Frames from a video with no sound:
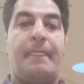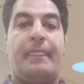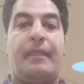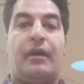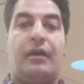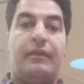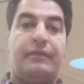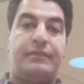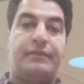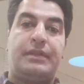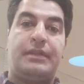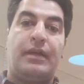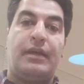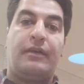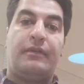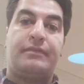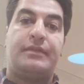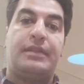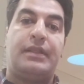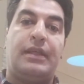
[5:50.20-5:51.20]
of
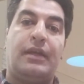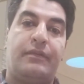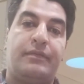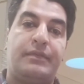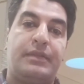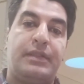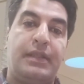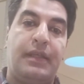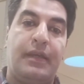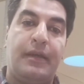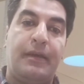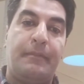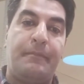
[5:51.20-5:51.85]
of, of the